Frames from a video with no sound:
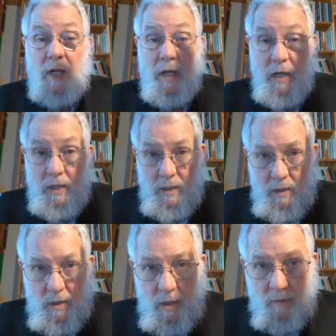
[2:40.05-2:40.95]
and
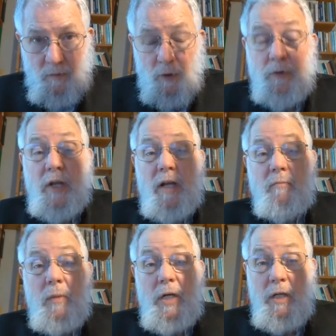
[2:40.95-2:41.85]
convert that
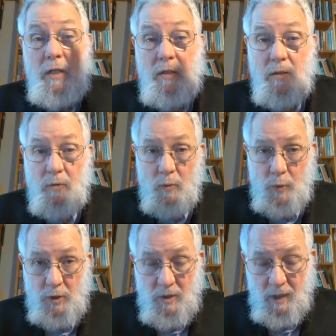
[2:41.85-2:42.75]
money to
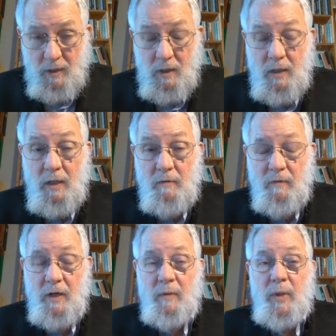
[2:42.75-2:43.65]
protecting the
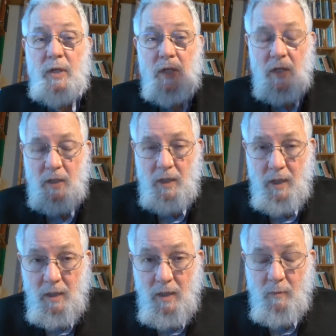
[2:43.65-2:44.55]
environment and
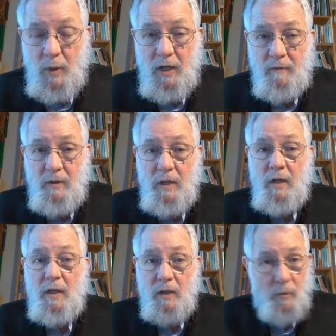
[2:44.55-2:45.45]
ending
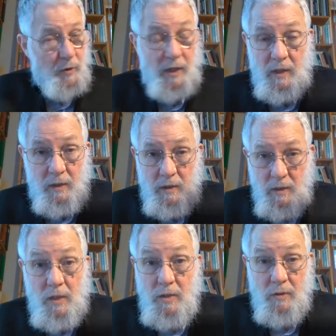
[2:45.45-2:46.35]
poverty and creating a
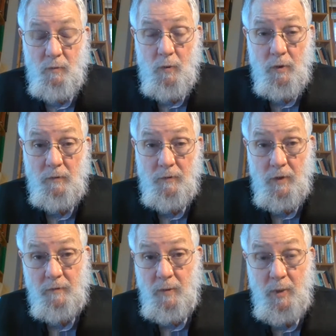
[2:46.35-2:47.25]
decent world
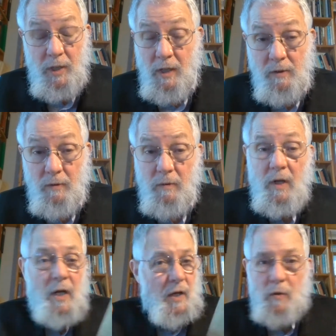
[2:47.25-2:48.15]
for everybody on Earth,
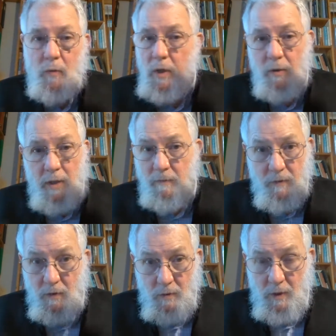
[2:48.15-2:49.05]
we don't have a
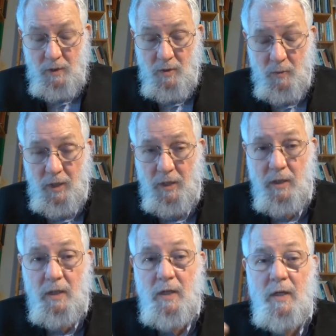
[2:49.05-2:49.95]
future on this planet.
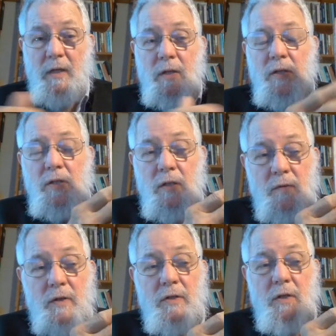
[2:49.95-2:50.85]
This
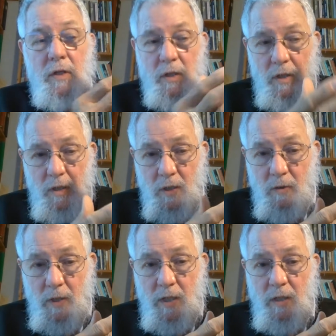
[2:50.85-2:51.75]
gives us an
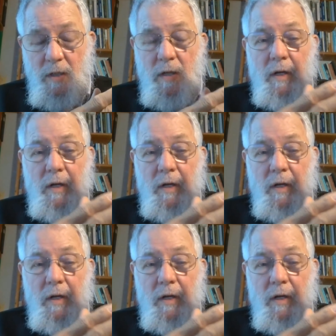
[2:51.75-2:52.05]
integrated